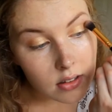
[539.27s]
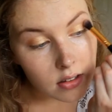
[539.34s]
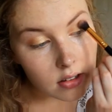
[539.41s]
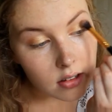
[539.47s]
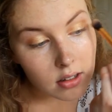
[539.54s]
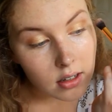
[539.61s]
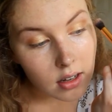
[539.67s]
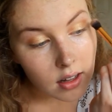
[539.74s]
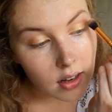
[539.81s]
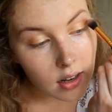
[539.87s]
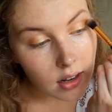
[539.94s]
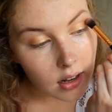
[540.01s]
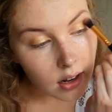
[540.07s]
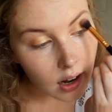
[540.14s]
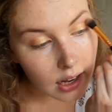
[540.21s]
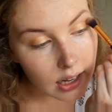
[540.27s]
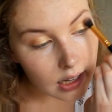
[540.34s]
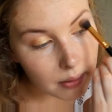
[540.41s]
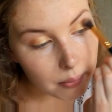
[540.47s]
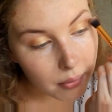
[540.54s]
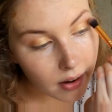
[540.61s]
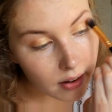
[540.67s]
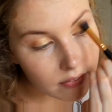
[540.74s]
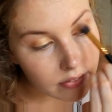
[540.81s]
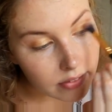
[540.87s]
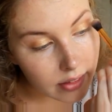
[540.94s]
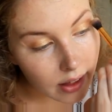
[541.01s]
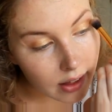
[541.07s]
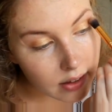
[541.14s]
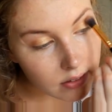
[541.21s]
Just going to lightly press
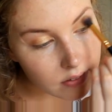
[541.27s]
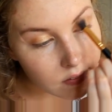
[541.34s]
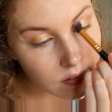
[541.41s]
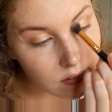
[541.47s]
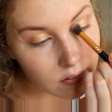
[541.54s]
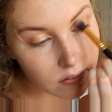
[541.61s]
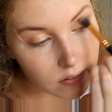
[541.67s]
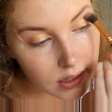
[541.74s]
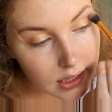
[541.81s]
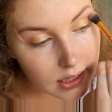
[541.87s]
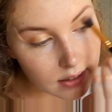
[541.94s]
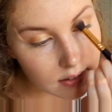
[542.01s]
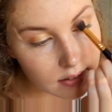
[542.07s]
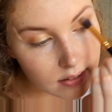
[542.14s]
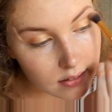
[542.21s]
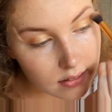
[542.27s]
that into the crease.